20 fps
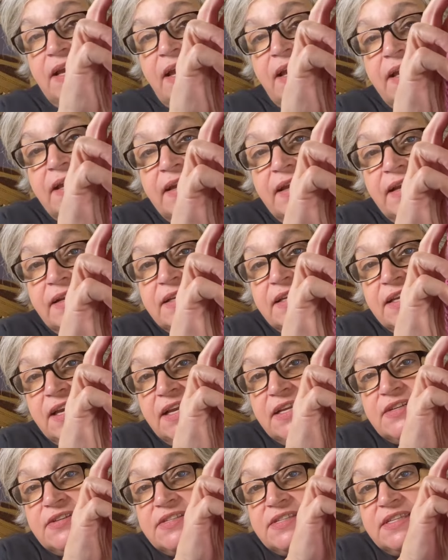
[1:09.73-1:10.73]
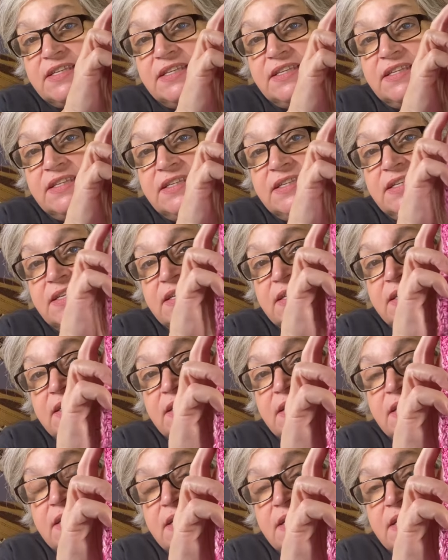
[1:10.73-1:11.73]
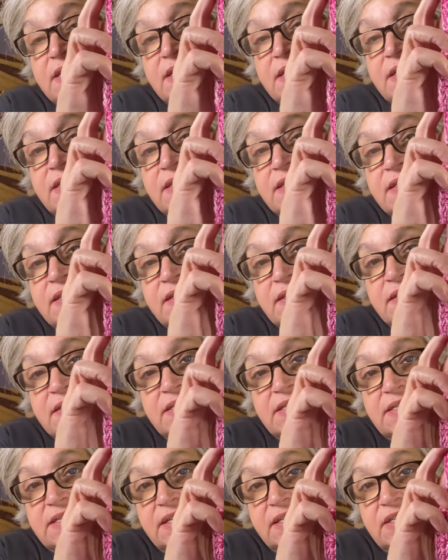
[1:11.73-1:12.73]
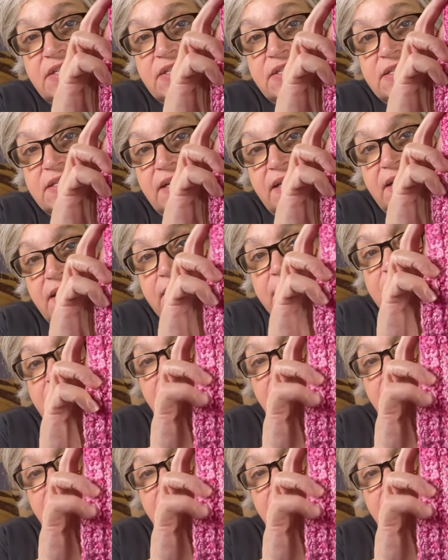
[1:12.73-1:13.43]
And can you see the stitches in it?